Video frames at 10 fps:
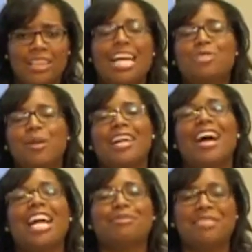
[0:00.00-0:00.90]
That's why
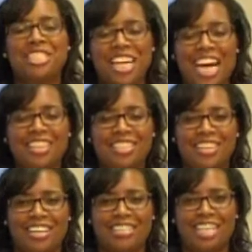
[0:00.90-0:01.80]
God has been
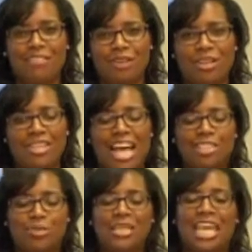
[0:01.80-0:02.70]
challenging us, even on
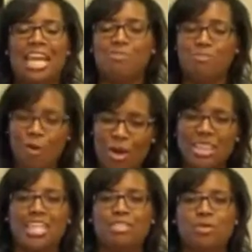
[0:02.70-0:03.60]
last week and more
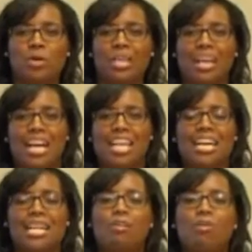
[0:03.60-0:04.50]
this week,
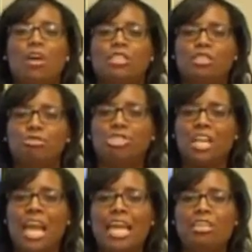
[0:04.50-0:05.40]
that he wants to
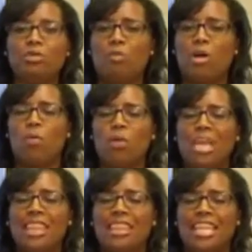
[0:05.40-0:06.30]
change what
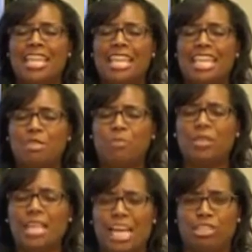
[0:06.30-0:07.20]
we think is
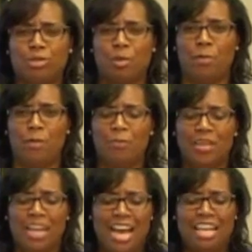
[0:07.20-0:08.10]
pleasurable.
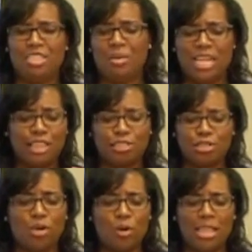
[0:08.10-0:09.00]
And so in the
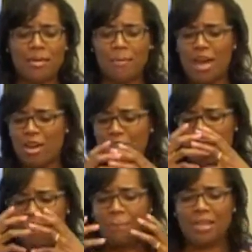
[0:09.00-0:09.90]
story, the men are
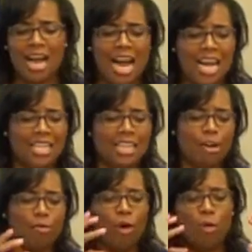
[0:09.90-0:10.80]
now blind and
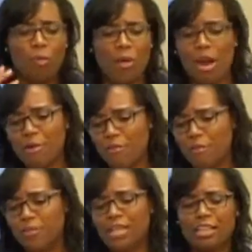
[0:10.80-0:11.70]
they grow weary
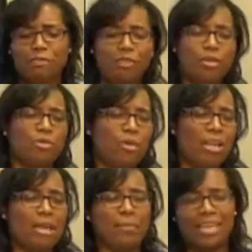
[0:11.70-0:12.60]
from looking for the door,
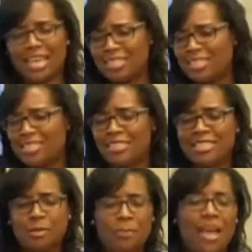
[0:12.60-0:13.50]
and they begin to
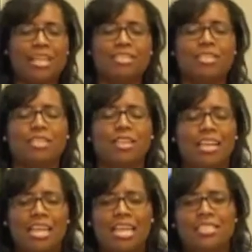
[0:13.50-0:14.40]
dissipate into
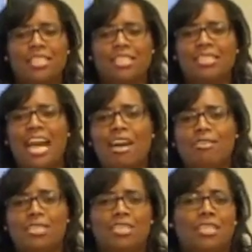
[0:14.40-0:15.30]
the
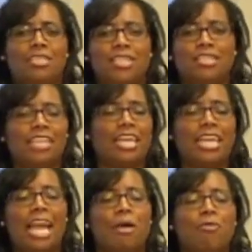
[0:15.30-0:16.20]
towns and into the cities that
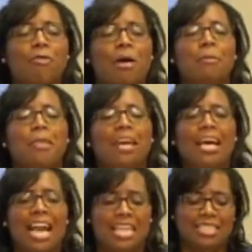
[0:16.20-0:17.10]
they came from.
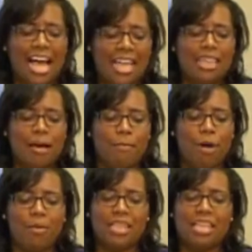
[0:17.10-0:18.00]
And it's at that
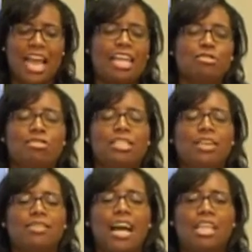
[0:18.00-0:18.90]
moment that the angels
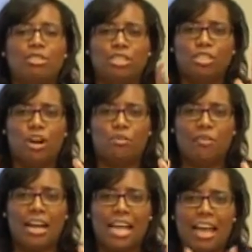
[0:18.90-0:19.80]
tell Lot, you need to go
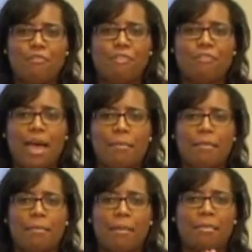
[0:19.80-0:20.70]
find every
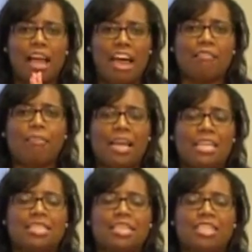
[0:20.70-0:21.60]
family member, everybody
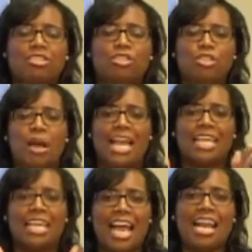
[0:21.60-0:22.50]
that's connected to you,
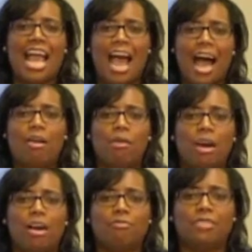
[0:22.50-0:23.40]
and get
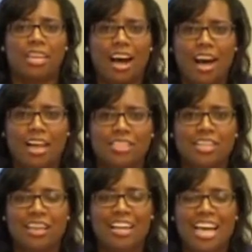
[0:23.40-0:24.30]
out of Dodge.
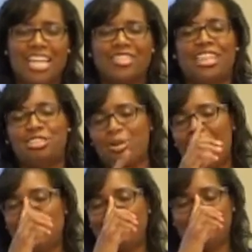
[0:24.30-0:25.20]
And so they
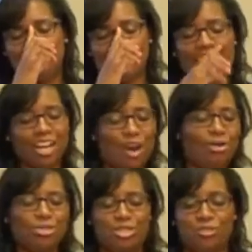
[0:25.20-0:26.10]
try to, and Lot
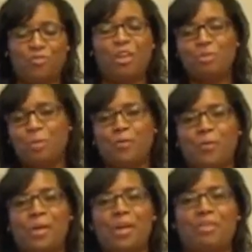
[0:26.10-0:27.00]
goes to the first
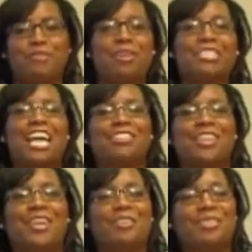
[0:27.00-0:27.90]
house
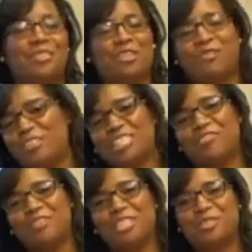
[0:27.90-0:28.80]
he goes to, the first
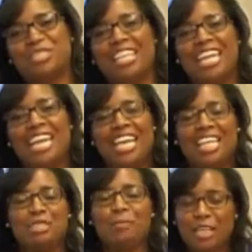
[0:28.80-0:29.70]
individuals
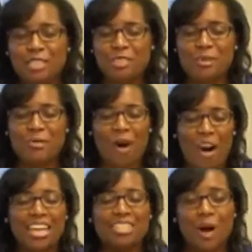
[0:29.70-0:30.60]
he speaks to
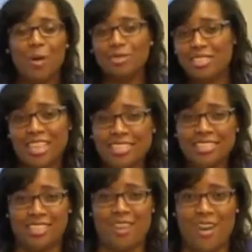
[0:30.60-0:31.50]
are his own
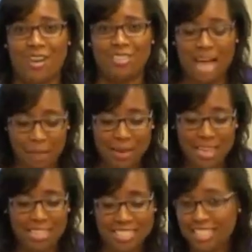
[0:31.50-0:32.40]
sons-in-laws. I
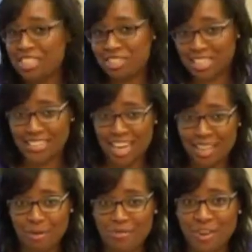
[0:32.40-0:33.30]
mean, didn't he just say
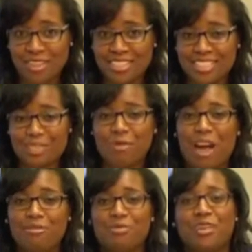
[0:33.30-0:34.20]
they were virgins? His
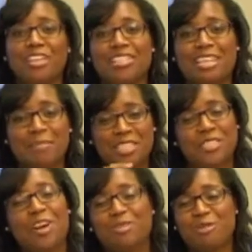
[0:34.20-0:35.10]
wives were virgins. I mean,
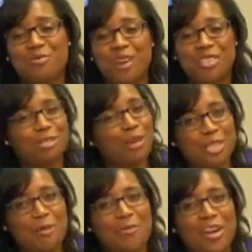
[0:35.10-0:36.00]
his daughters were virgins,
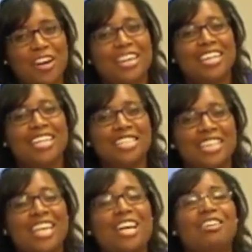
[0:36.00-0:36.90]
but they weren't.
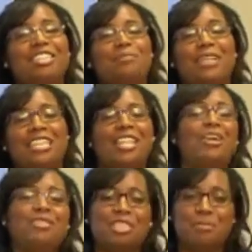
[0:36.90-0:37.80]
So he
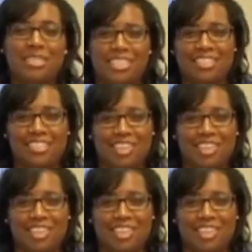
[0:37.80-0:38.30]
goes to speak to his